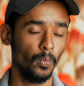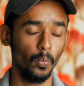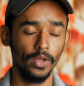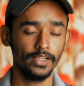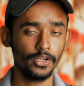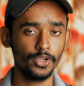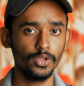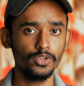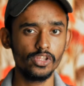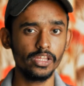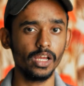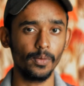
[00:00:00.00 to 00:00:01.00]
Whether you're
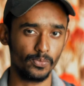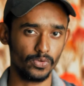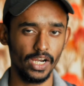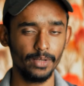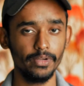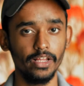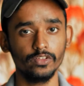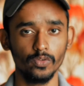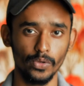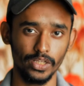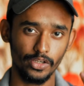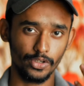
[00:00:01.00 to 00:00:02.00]
using a prime lens,
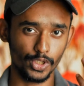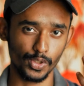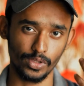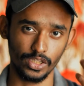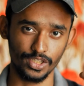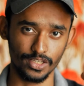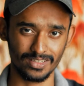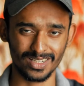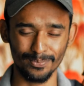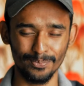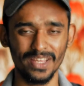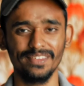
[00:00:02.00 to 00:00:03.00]
whether you're using just
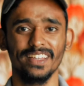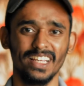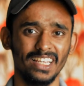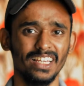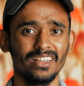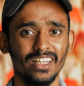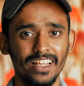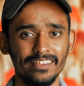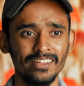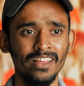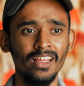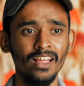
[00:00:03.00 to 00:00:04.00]
a basic kit lens,